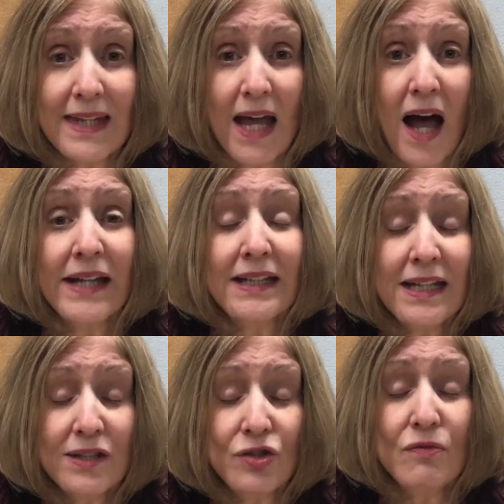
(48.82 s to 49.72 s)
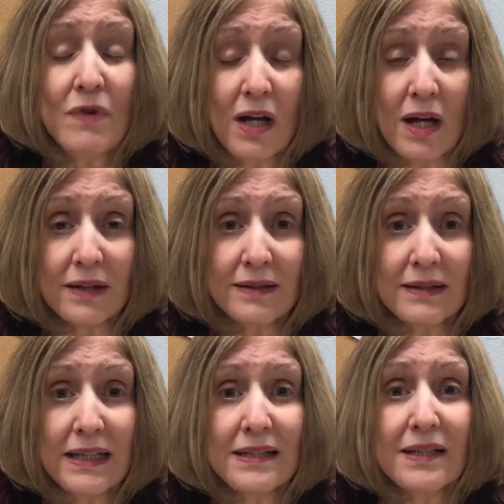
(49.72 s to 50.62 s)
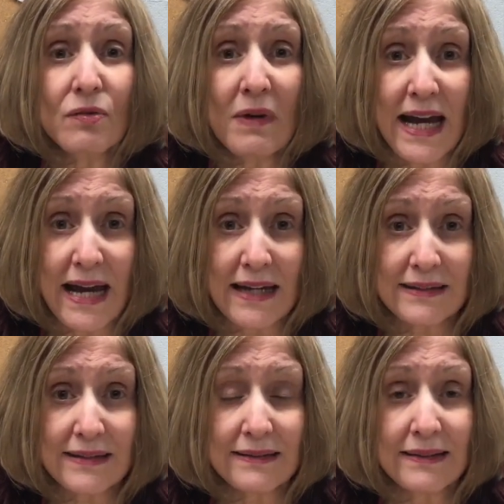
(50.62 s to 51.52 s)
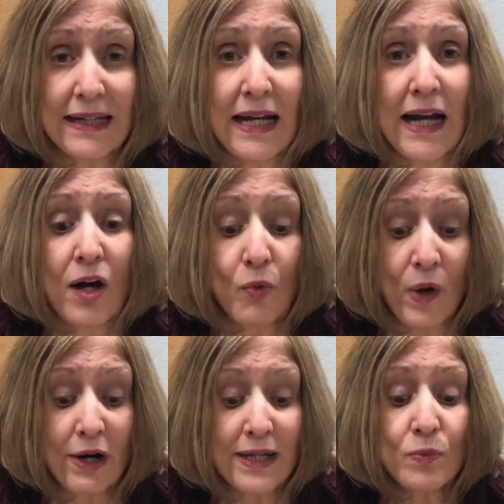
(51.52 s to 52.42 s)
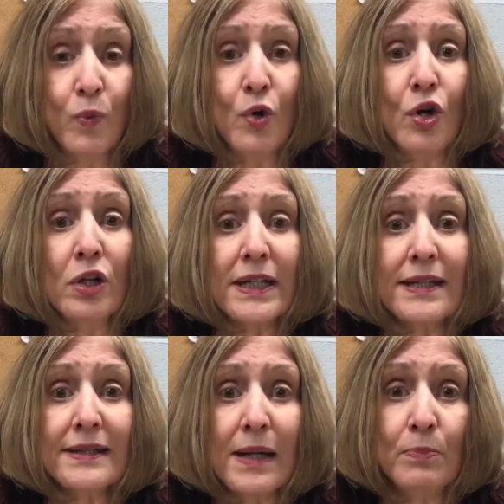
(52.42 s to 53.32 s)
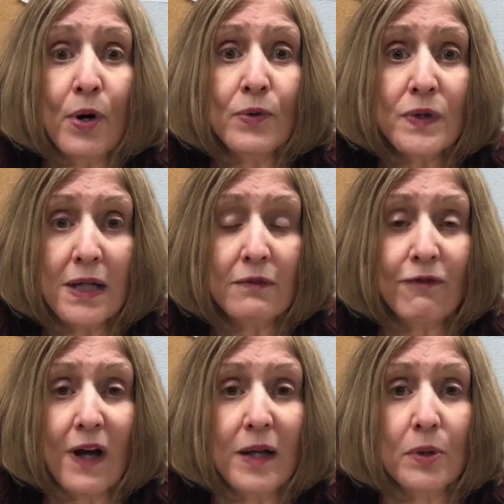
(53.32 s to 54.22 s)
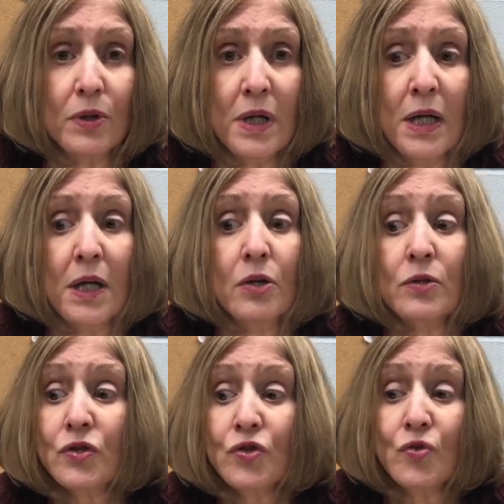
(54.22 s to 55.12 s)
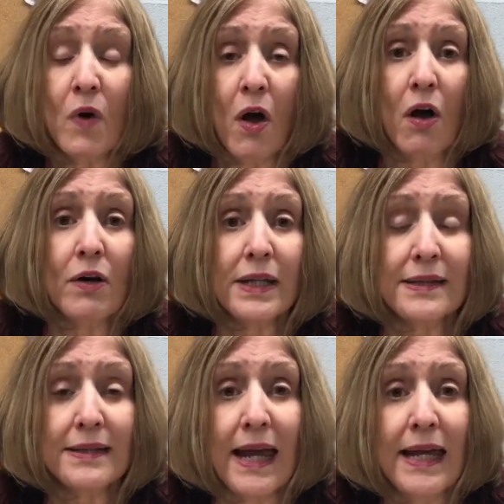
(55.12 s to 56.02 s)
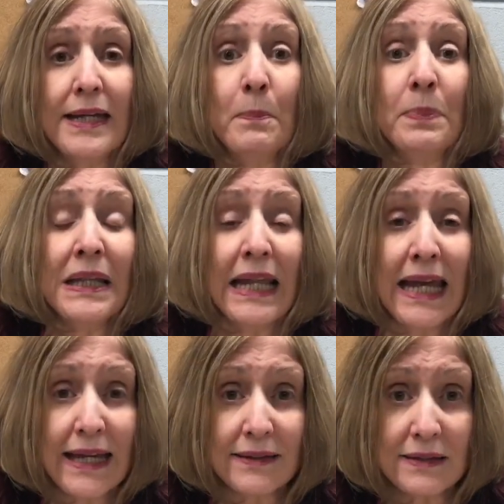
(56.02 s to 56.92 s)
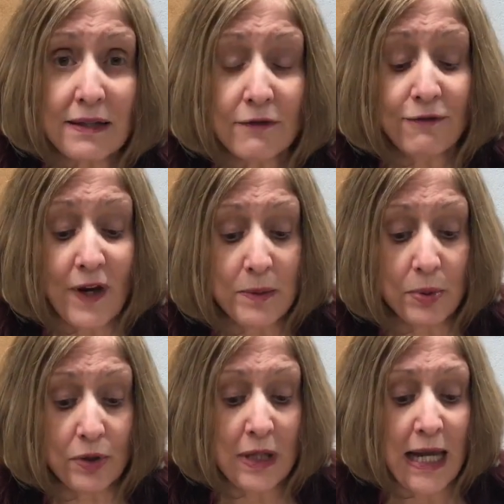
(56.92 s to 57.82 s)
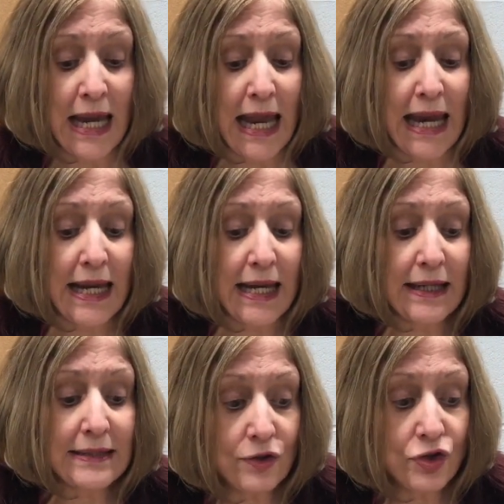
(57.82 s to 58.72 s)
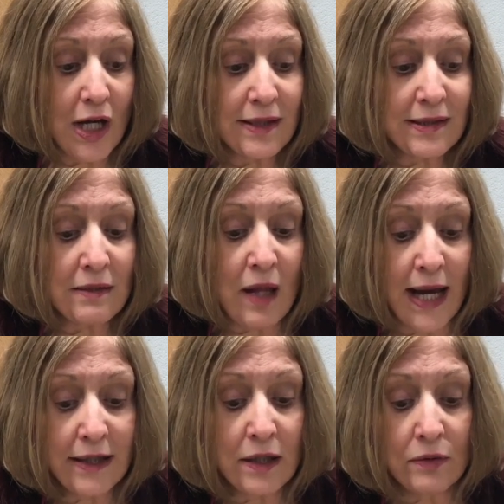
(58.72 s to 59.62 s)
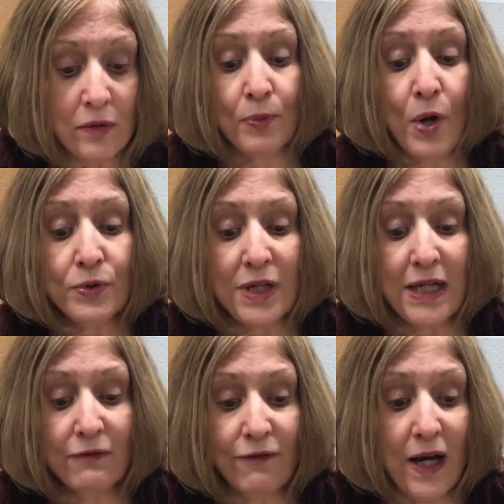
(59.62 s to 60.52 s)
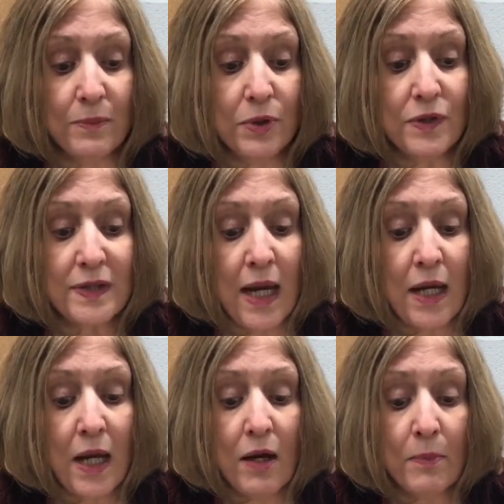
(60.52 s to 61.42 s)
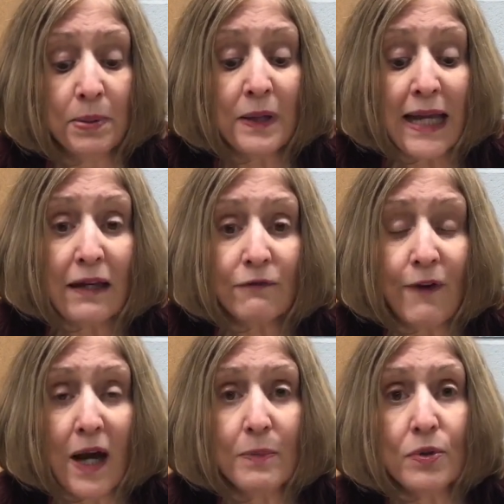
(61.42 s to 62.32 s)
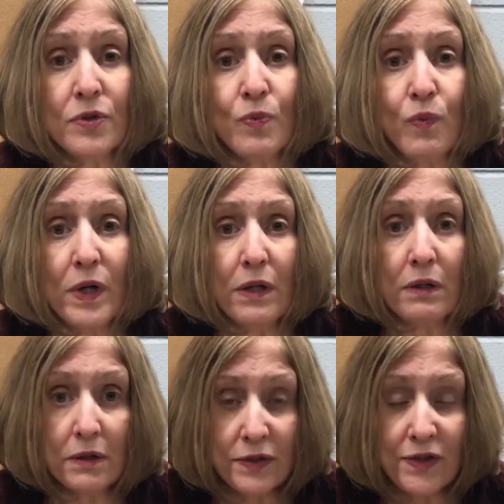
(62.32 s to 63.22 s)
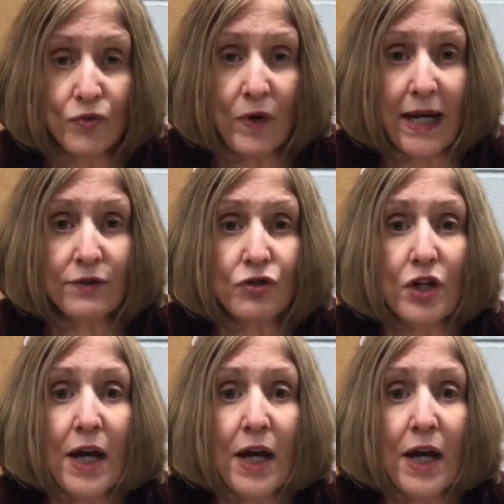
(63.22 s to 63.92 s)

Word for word: I kid you not, it's grass. Whereas wool is a protein fiber, straw is a plant fiber. And just like protein fibers, plant fibers will stretch